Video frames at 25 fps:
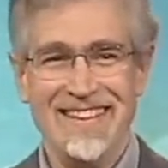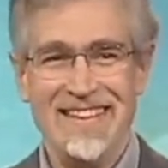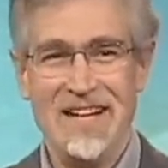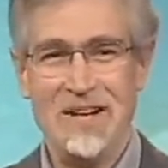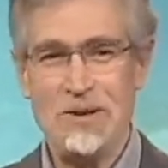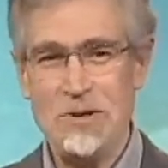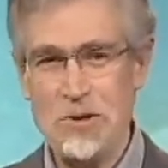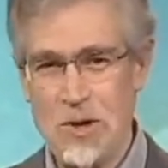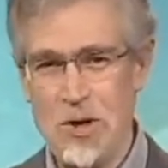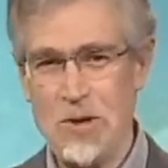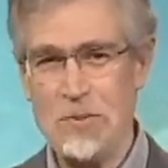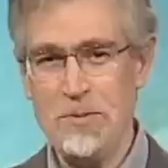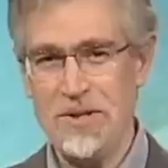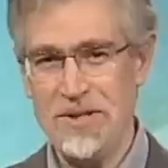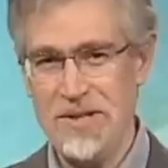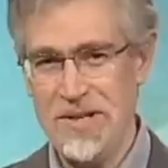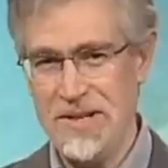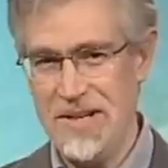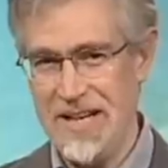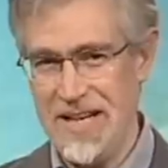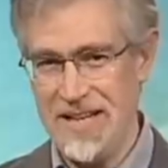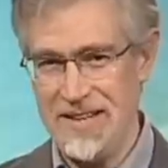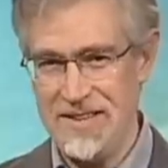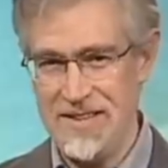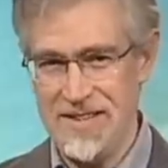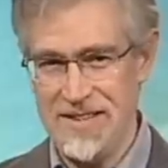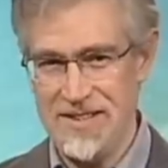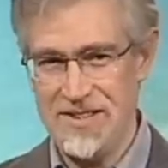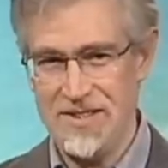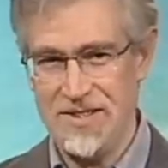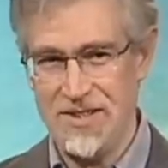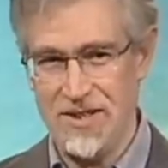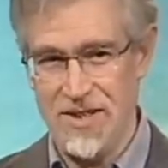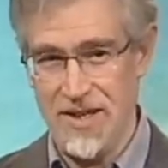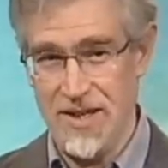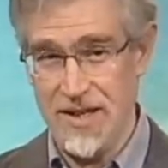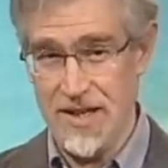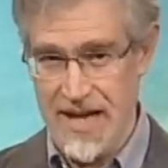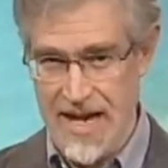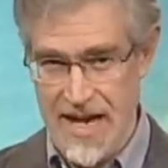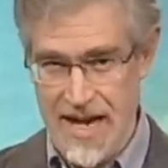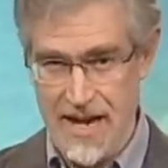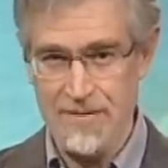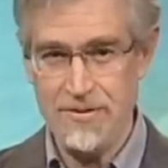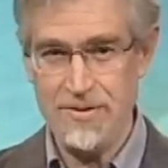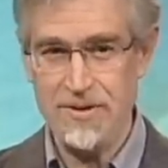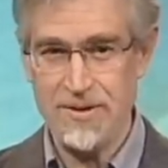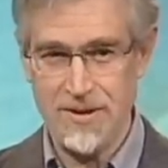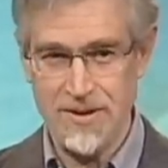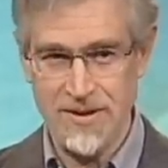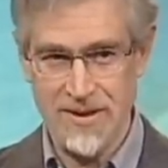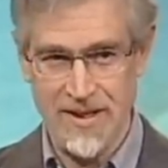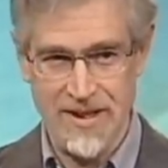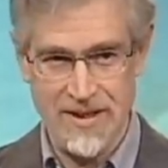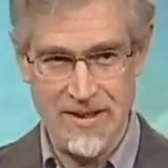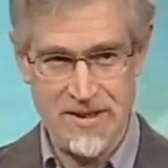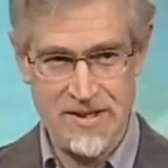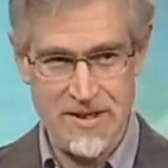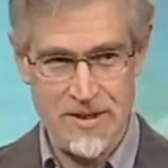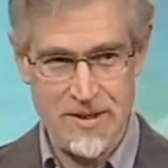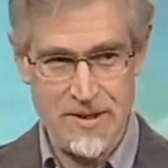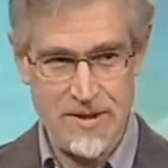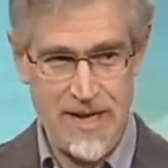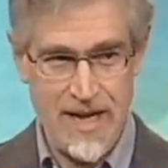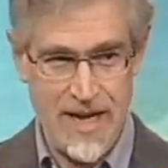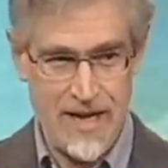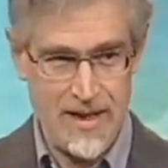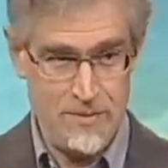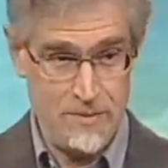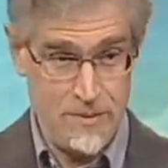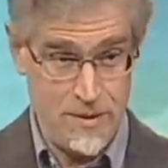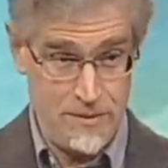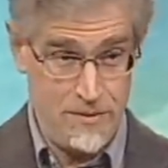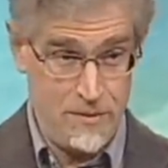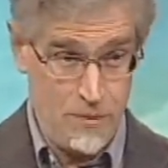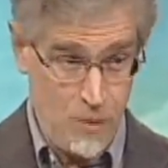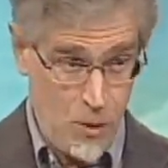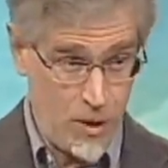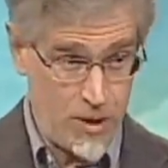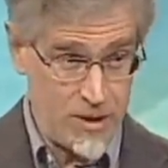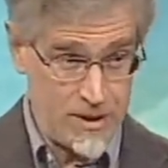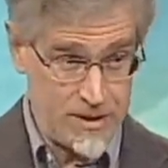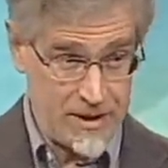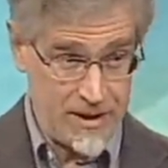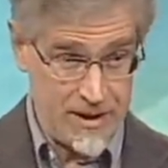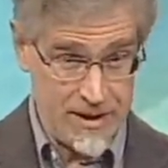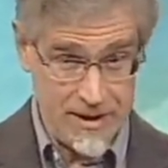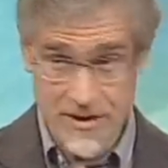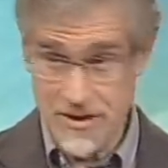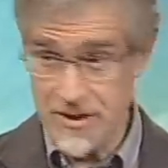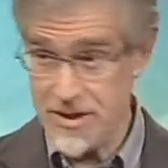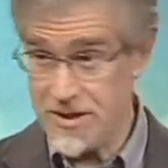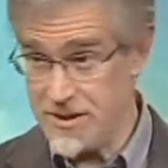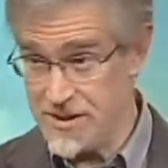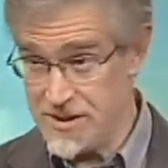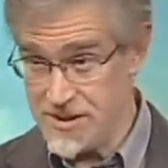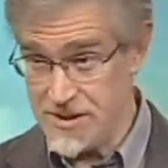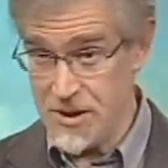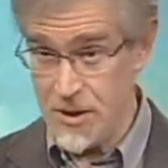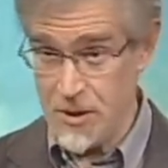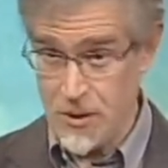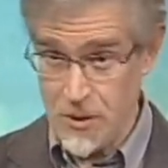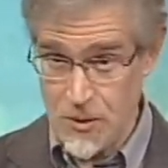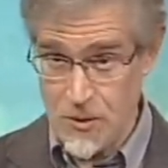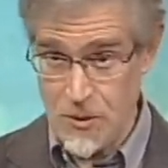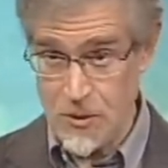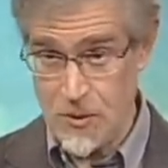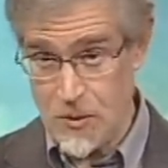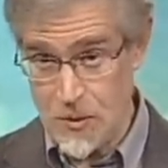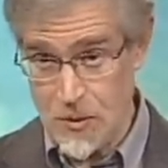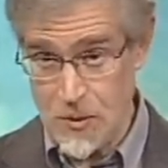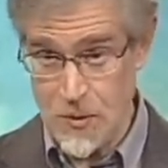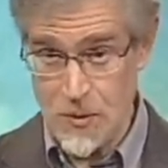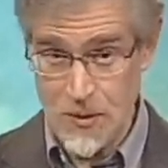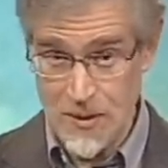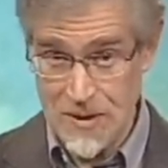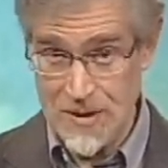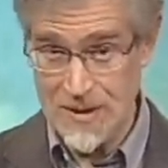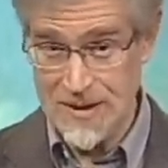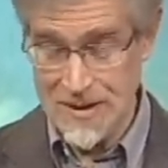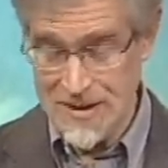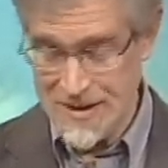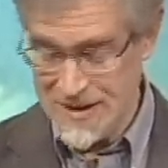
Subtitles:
Now, normally you get this talk after lunch. You get it before lunch, so